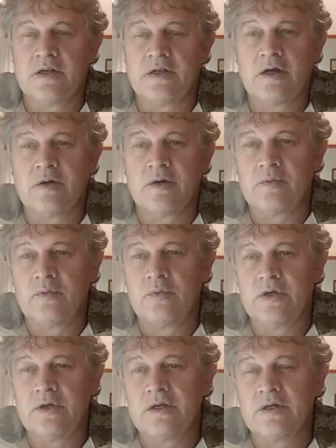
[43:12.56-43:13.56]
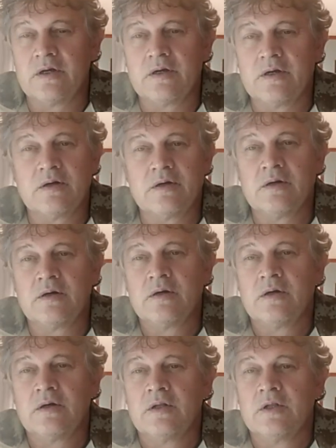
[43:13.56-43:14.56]
no. What were we, anyway?
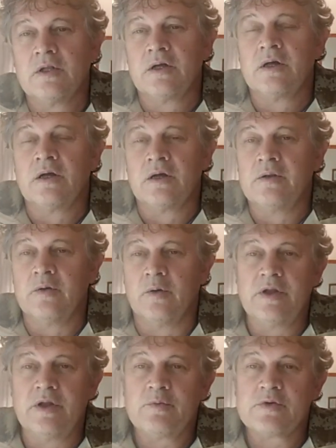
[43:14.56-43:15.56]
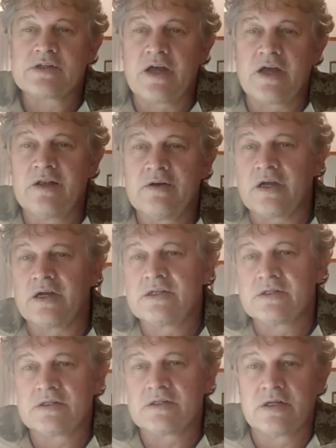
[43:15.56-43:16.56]
Uh, normally it was
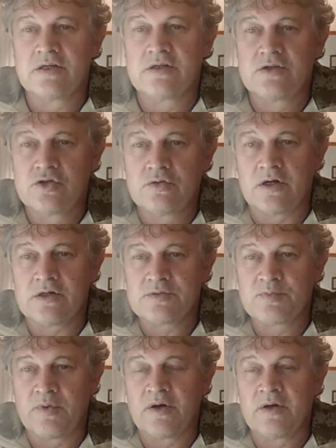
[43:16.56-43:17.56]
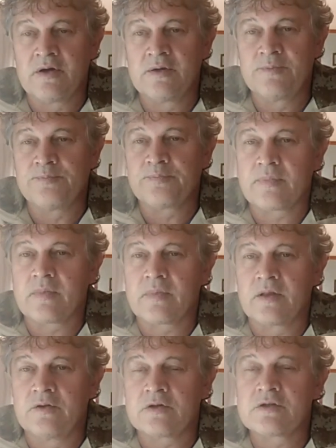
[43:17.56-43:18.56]
allocated to us by
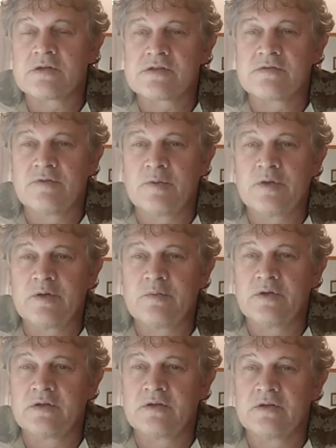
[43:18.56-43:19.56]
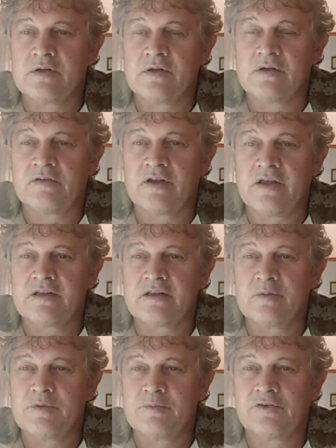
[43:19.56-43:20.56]
Dr. Savimbi would uh, select
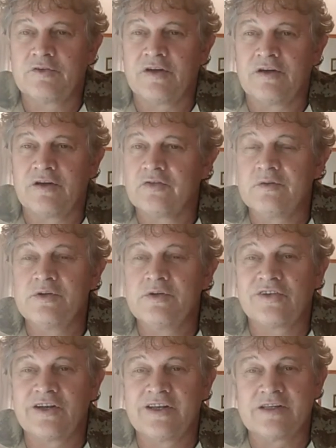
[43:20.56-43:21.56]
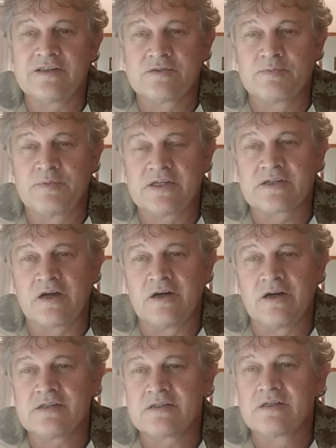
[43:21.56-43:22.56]
him himself, so he would select his best
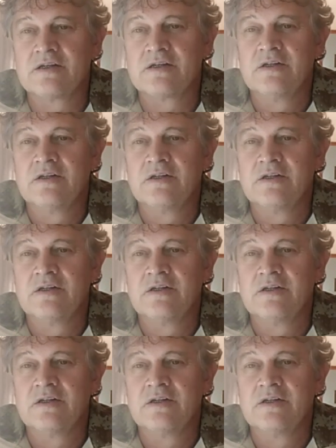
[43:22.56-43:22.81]
guys.